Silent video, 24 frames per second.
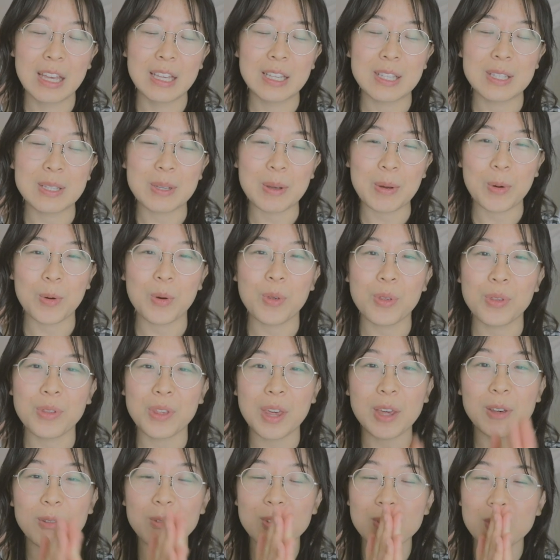So
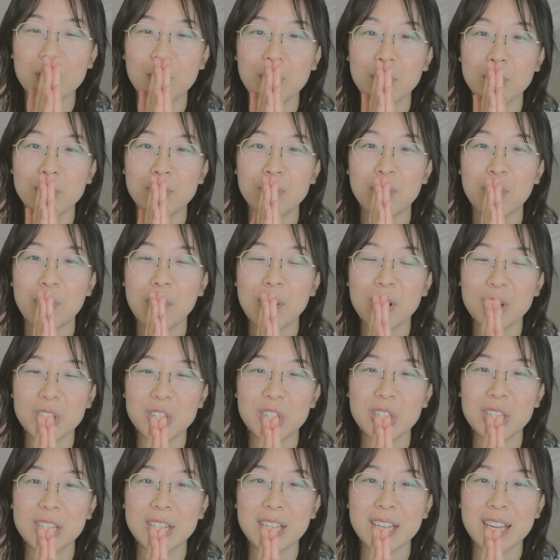thank you so much for
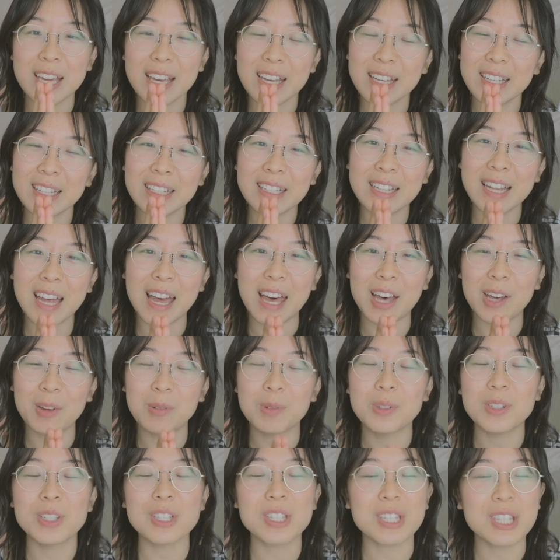watching again. I
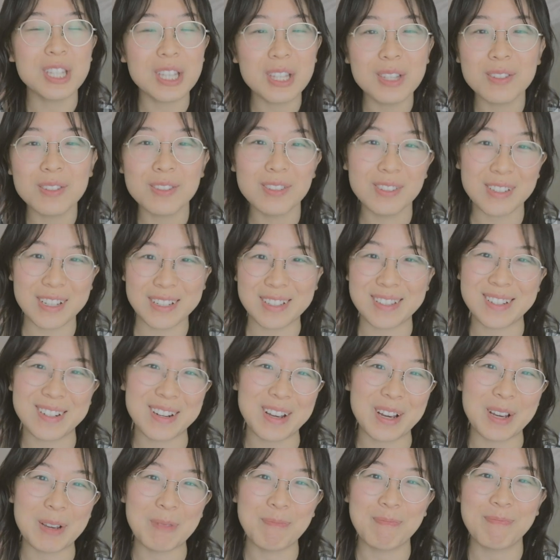will see you next
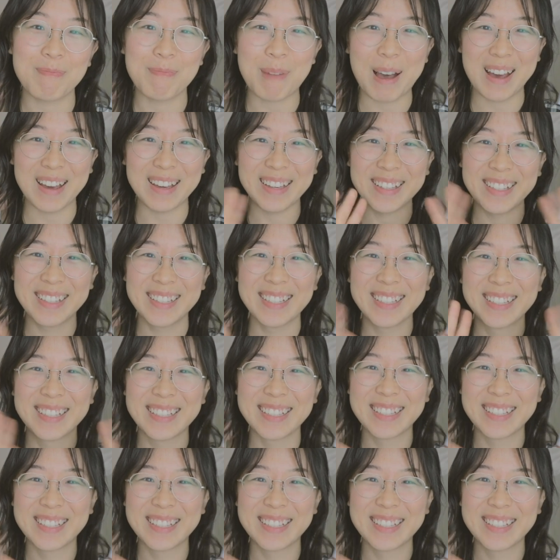time. Bye.